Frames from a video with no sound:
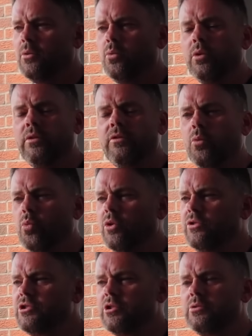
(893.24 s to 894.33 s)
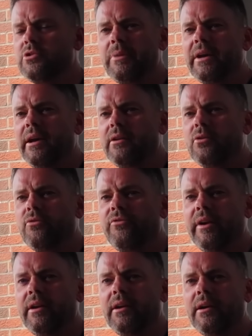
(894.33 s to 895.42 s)
Wasn't due to mechanical
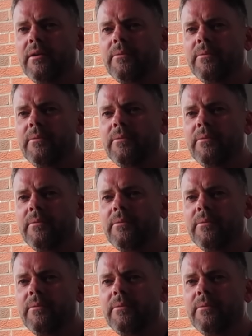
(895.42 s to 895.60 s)
failure.